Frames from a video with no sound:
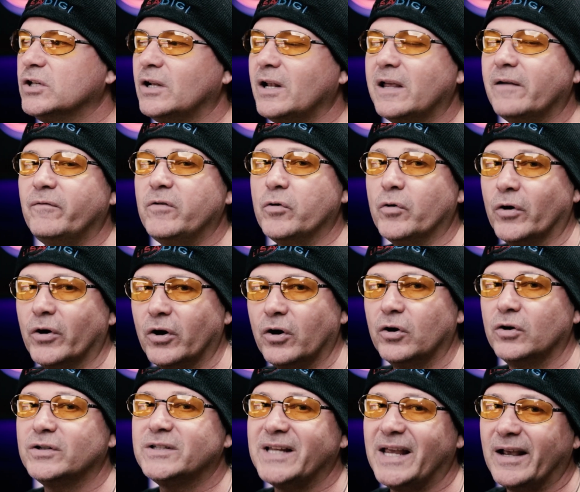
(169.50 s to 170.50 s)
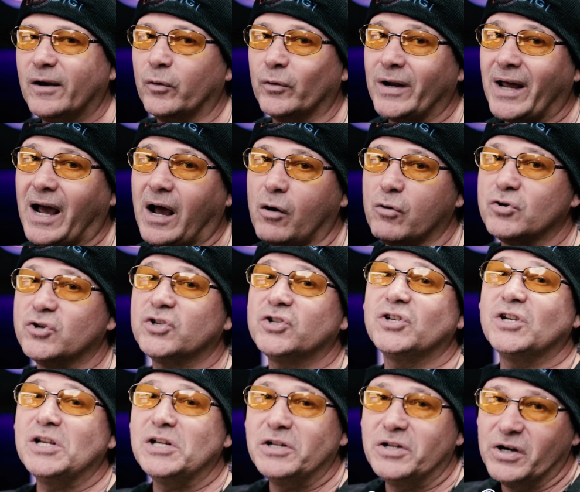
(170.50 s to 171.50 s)
going to give you her take on how
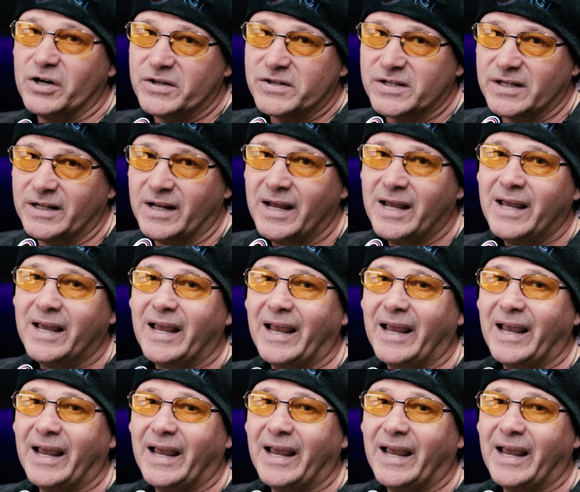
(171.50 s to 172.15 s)
she does it